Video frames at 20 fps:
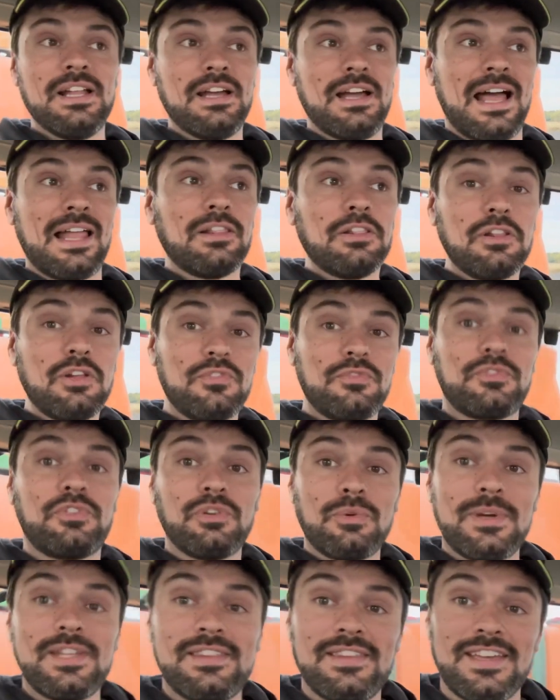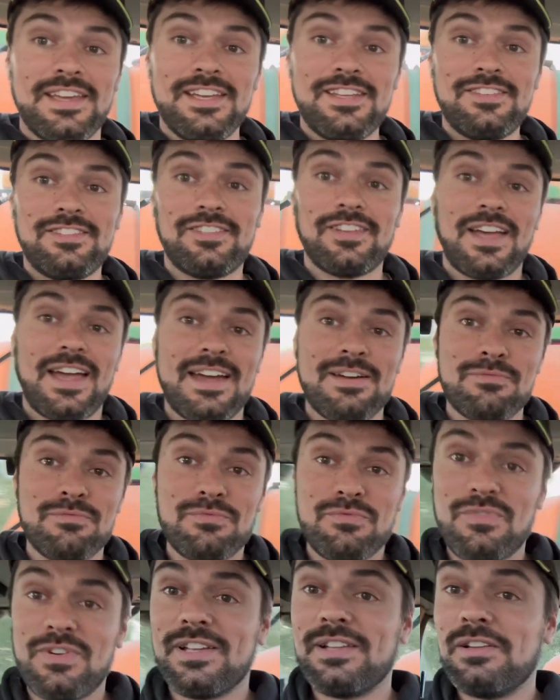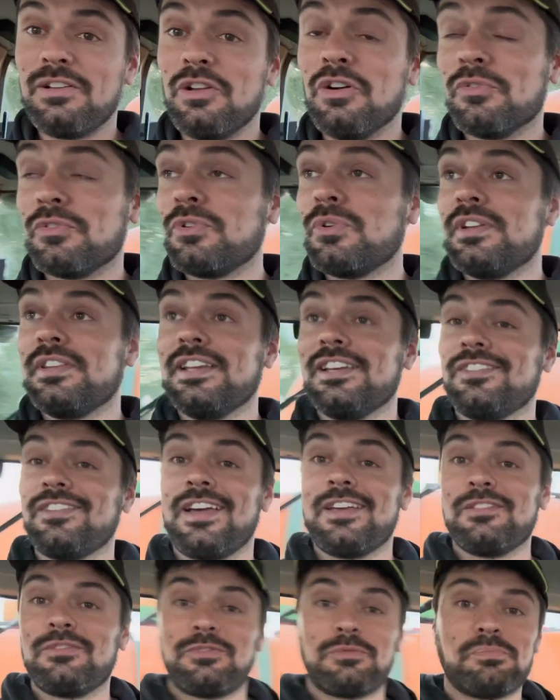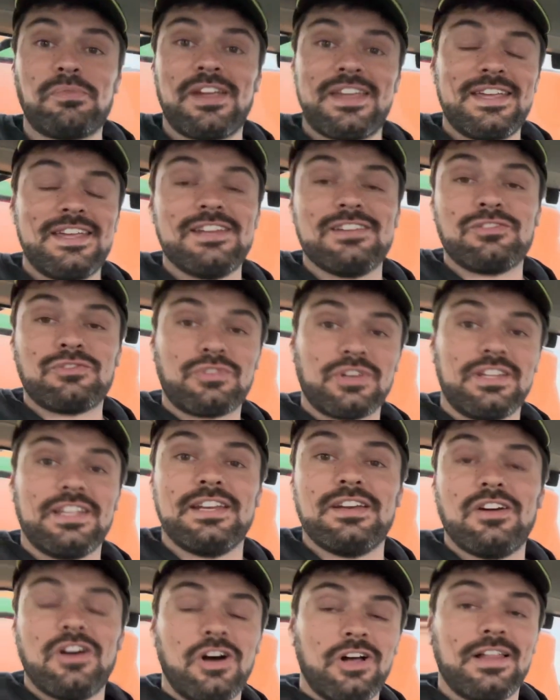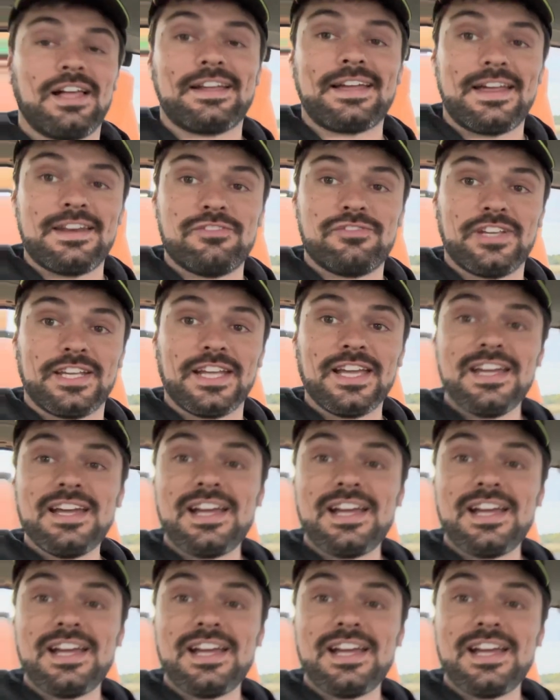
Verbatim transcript: I love doing this. I really love doing this, like spraying, drilling, all that kind of thing.